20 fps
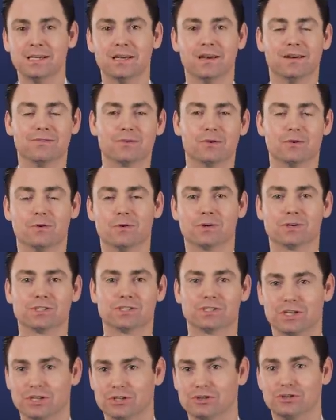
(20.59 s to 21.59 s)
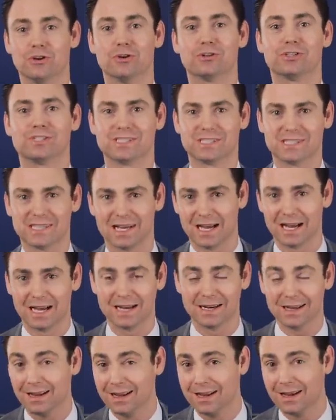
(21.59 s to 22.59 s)
Of course, jokes
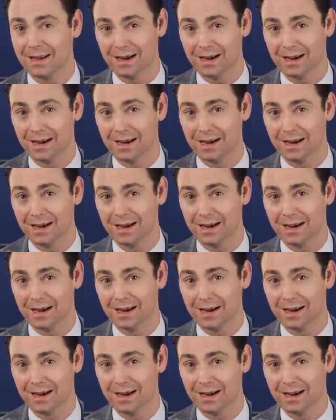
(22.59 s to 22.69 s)
aside,